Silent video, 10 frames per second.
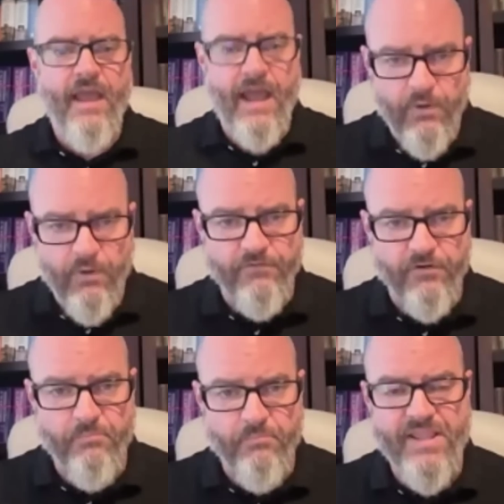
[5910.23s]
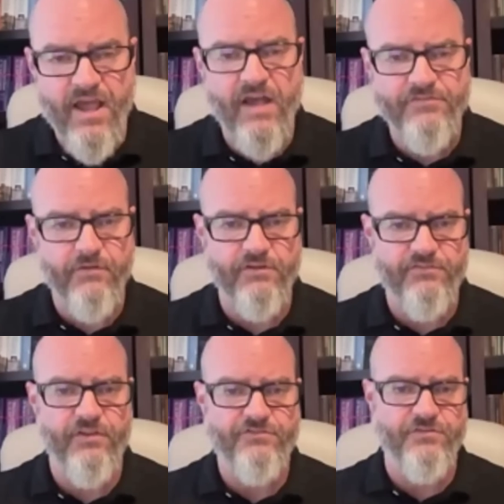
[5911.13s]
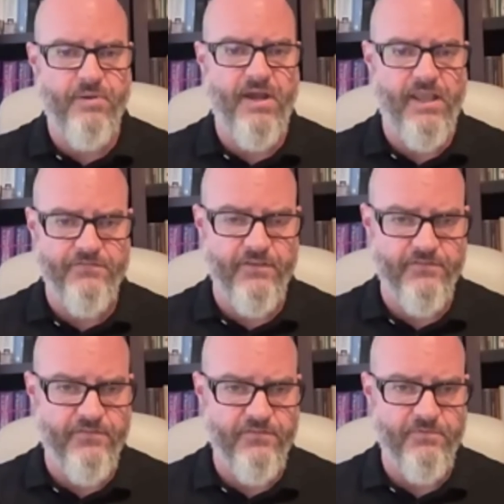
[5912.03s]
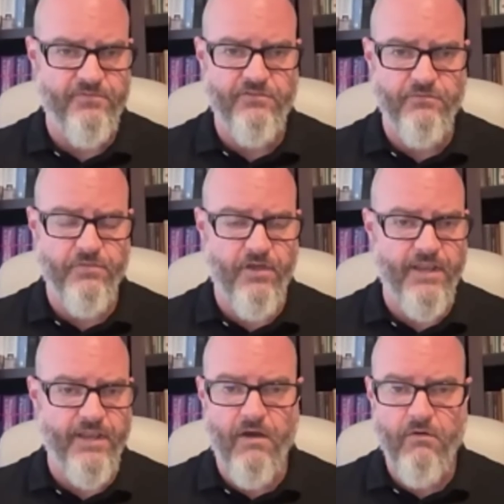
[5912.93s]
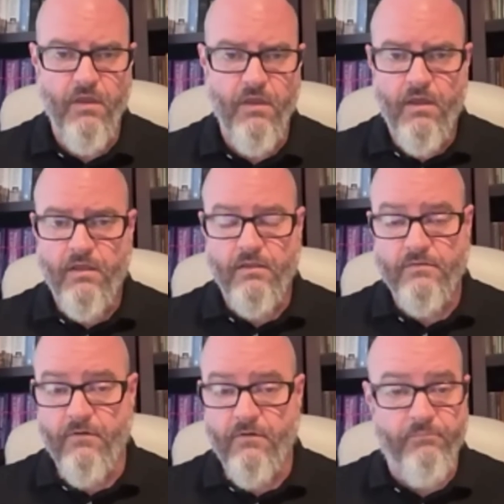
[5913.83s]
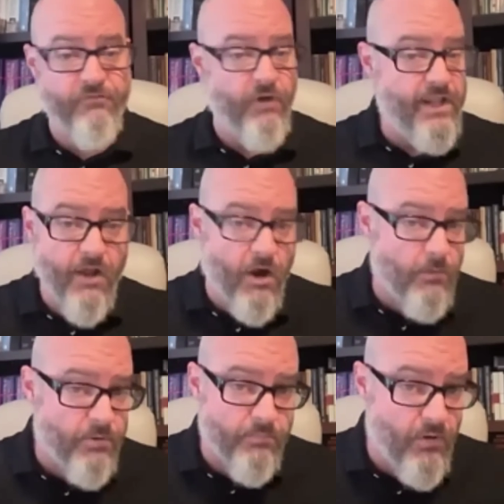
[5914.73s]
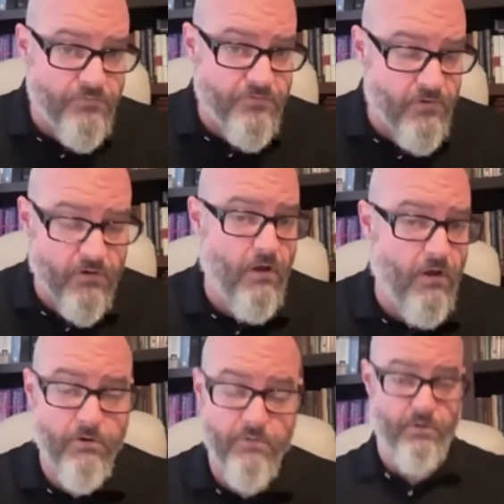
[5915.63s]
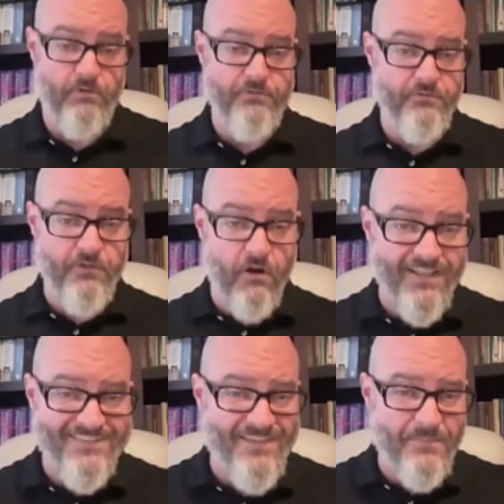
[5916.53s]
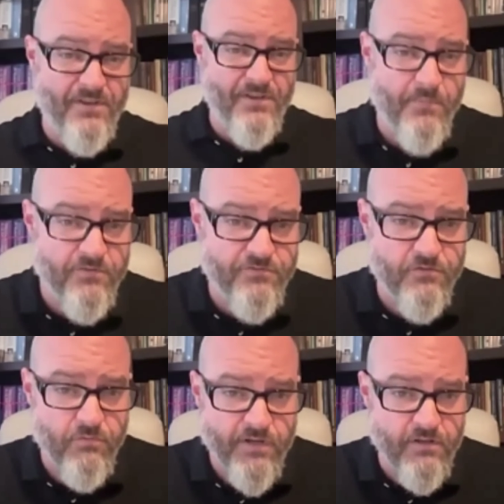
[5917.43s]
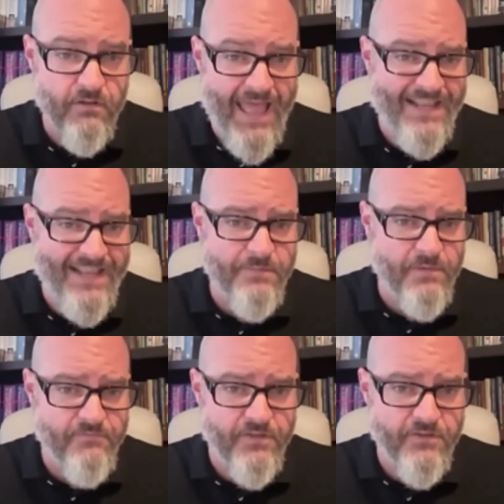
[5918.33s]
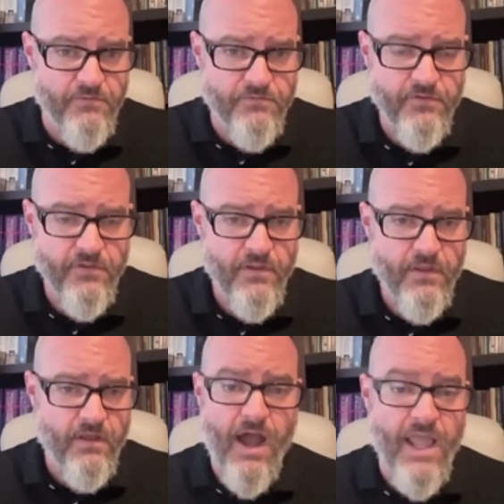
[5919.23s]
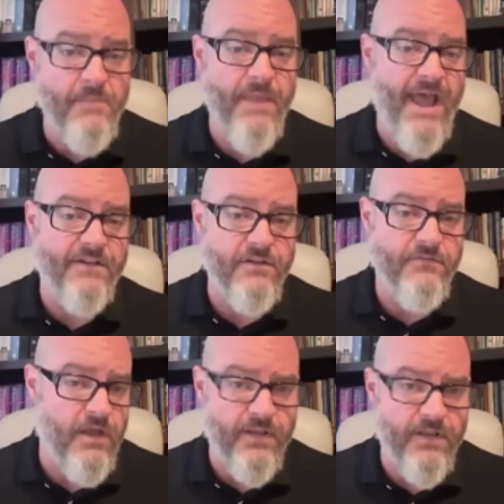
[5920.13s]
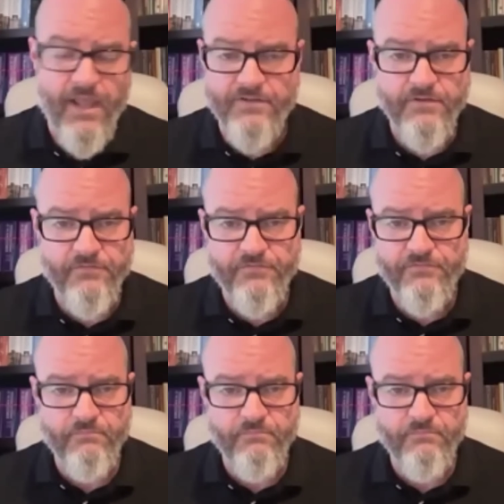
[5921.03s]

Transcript: However, because there is such a bias against dispensational thought now, frankly, our proposal our proposals aren't accepted in the most critical academic venues. I am active. I'm an active.